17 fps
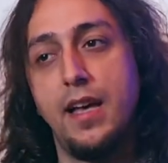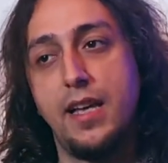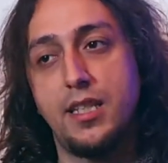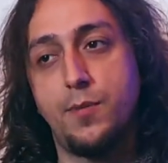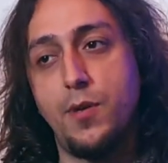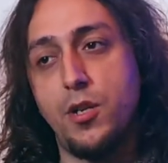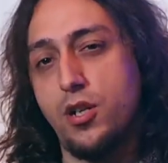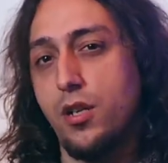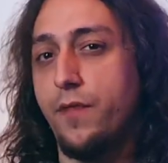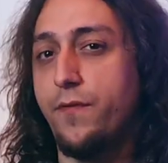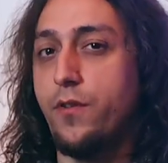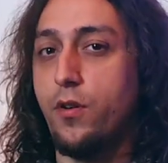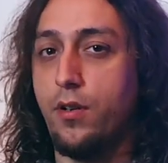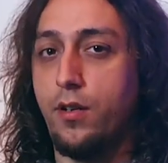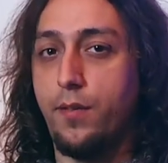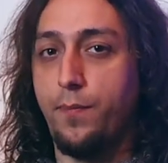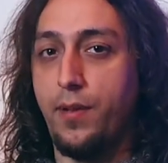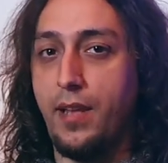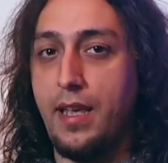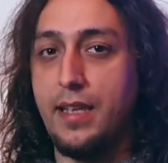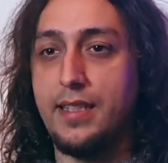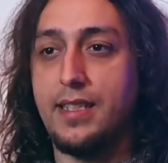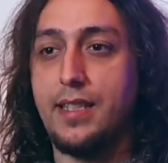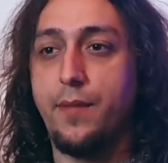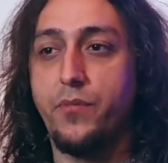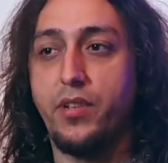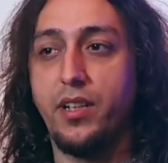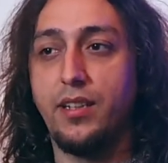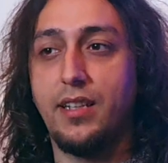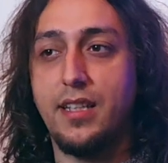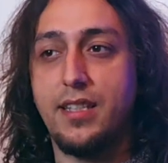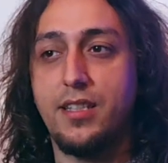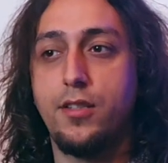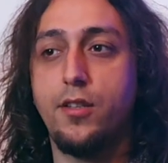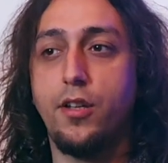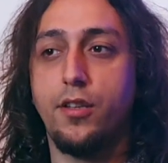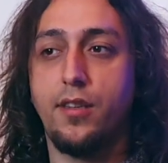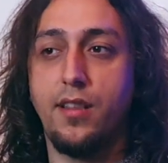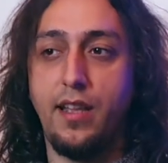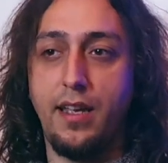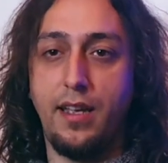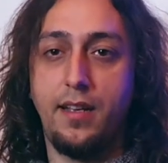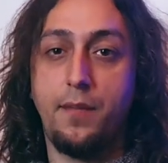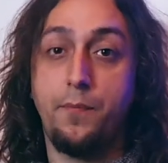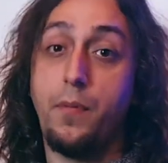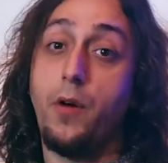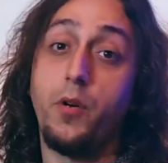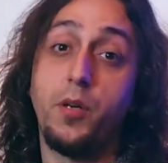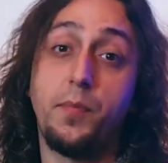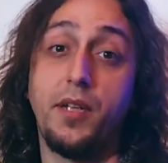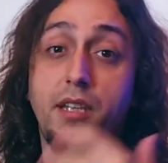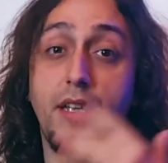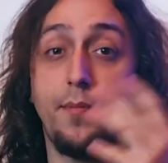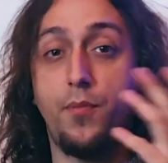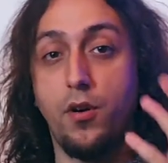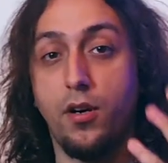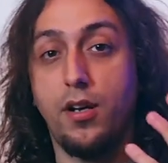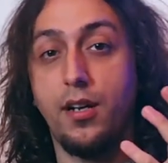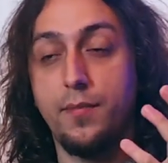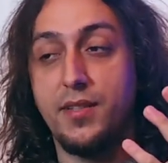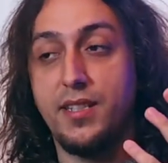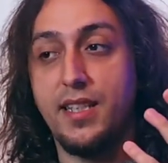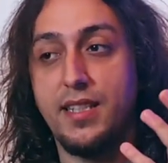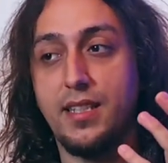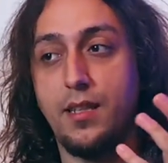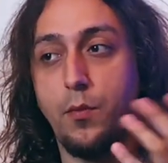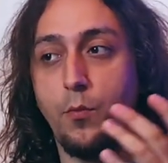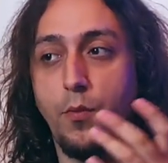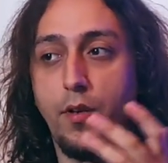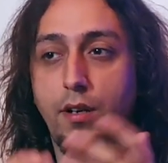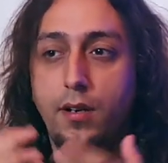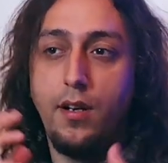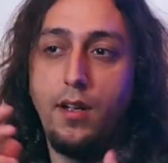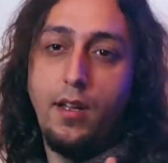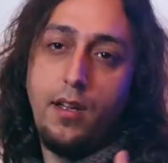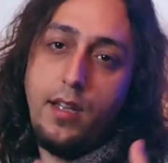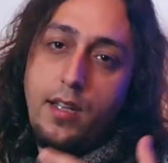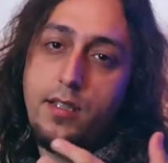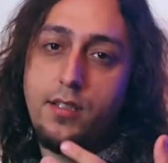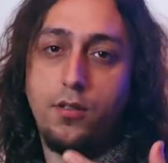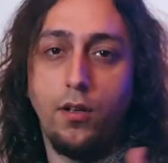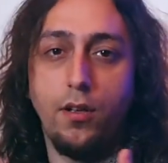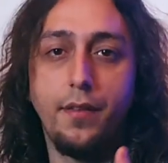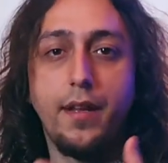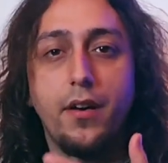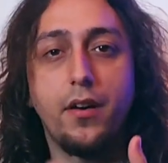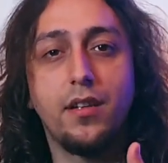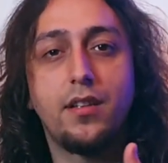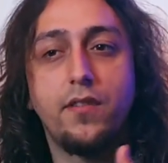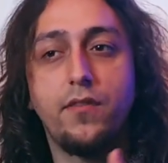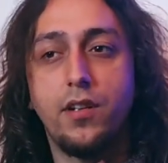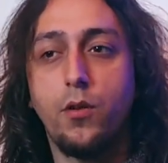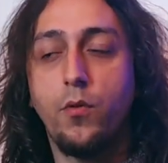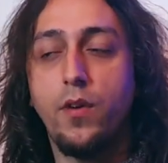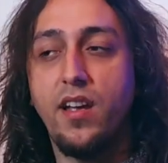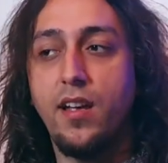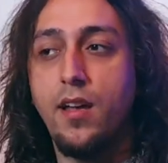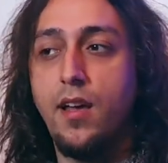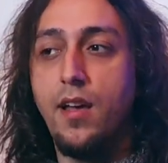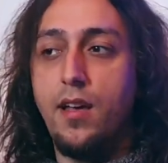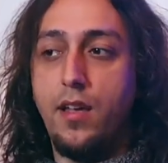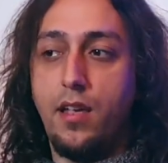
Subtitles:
especially if you're playing something that's not like powered by the apocalypse system where it's all narrative in a way.